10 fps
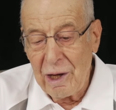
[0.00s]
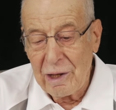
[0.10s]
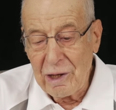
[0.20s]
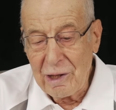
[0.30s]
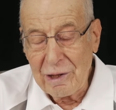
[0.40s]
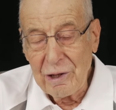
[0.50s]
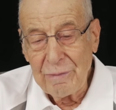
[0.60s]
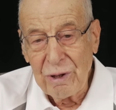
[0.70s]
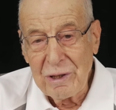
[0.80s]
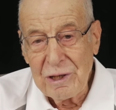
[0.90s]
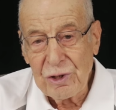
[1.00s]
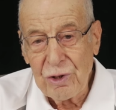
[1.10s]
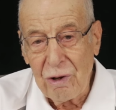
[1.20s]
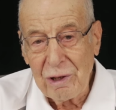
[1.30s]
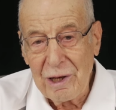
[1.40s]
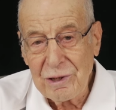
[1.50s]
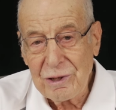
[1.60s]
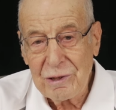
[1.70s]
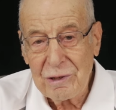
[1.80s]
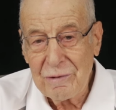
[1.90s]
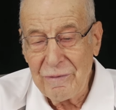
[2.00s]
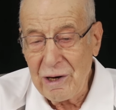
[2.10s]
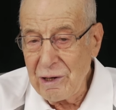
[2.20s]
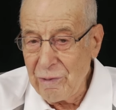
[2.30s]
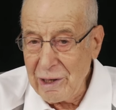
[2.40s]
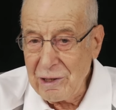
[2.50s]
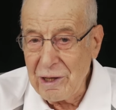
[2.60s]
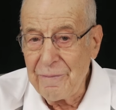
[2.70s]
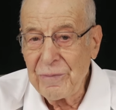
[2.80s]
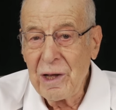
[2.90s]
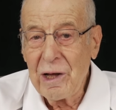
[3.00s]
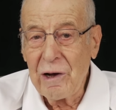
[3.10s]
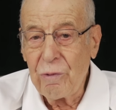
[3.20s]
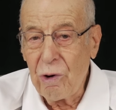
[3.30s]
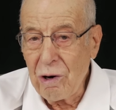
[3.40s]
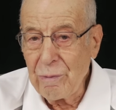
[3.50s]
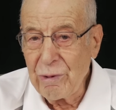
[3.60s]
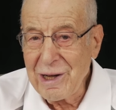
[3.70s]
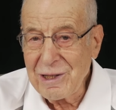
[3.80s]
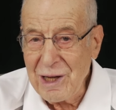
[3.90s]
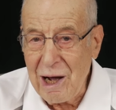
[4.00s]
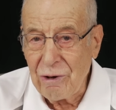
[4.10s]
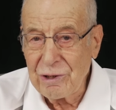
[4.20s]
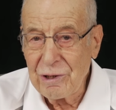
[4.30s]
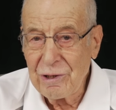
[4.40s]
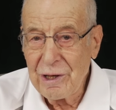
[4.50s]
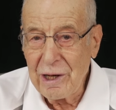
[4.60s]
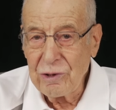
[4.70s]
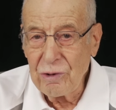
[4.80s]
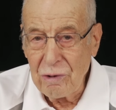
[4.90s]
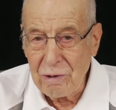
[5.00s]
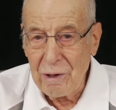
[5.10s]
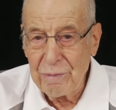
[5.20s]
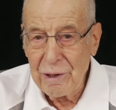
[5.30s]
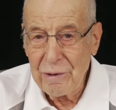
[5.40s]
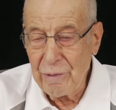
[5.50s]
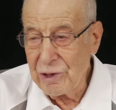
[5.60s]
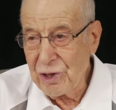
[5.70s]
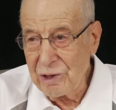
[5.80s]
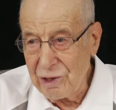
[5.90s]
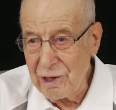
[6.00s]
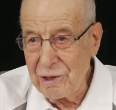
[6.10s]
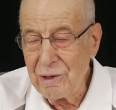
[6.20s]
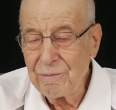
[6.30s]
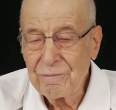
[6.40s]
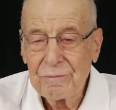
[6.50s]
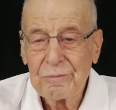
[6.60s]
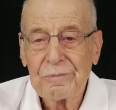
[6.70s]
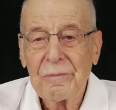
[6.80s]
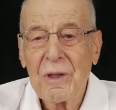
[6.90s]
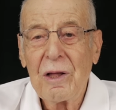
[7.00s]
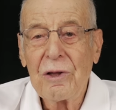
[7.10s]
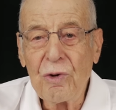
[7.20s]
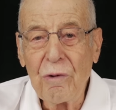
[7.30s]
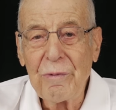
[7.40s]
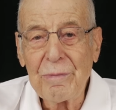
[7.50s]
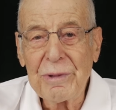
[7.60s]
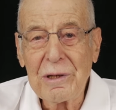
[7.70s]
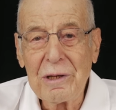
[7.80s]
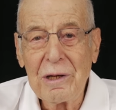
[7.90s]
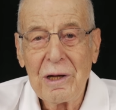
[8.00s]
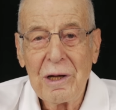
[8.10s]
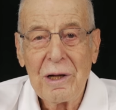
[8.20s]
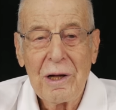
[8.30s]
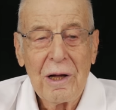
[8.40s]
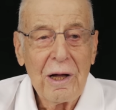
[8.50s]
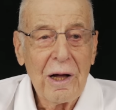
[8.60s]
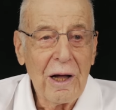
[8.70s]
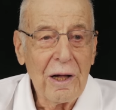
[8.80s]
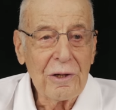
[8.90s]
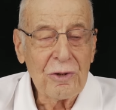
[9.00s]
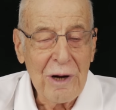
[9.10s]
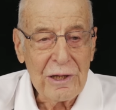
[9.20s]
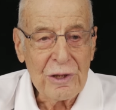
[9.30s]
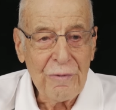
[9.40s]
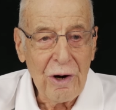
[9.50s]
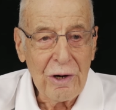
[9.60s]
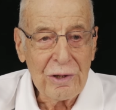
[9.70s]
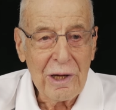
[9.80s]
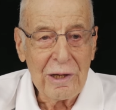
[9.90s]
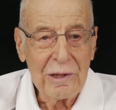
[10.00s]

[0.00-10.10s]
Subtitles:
And the London police told us very quickly, if war breaks out in Europe, which it did, you will be transferred